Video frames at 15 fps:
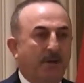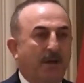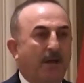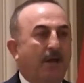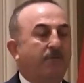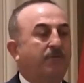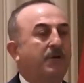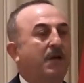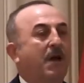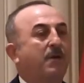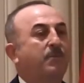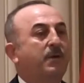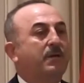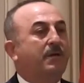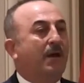And we
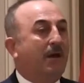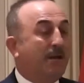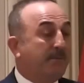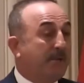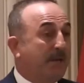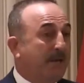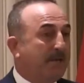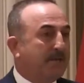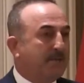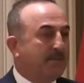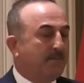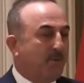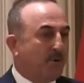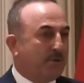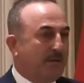have been
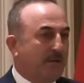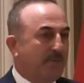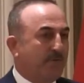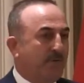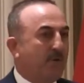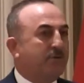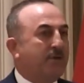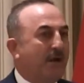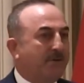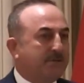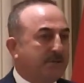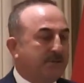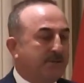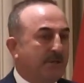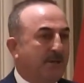eliminated more than
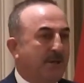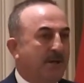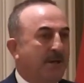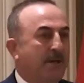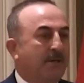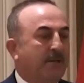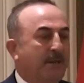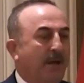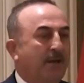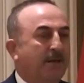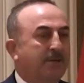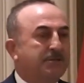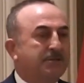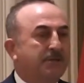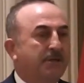4,000
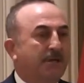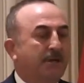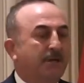Daesh